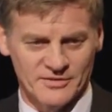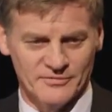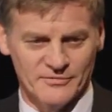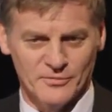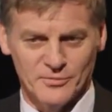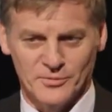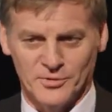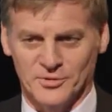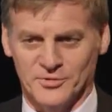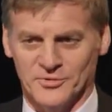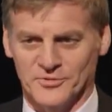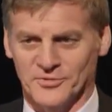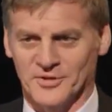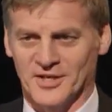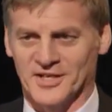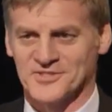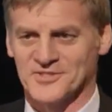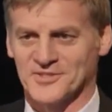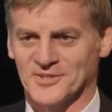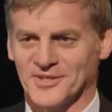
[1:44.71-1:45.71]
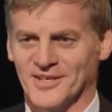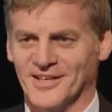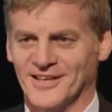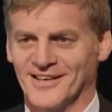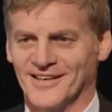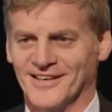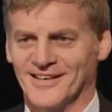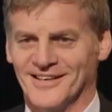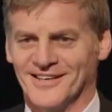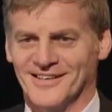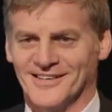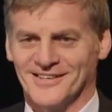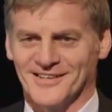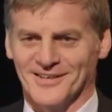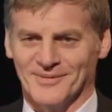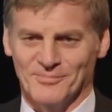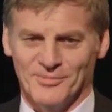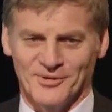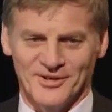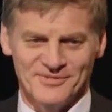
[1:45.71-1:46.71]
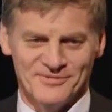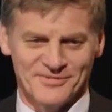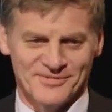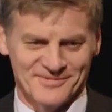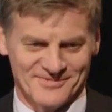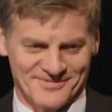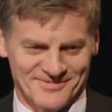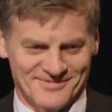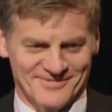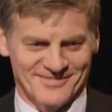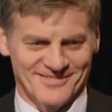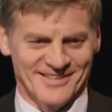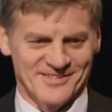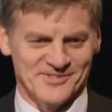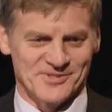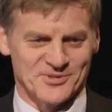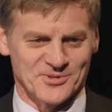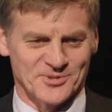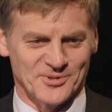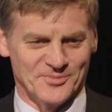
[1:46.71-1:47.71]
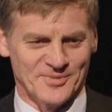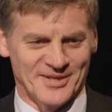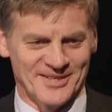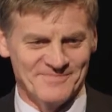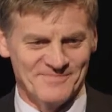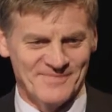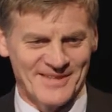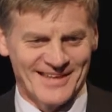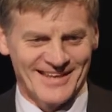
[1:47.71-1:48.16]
for your introduction, brief as it should have been,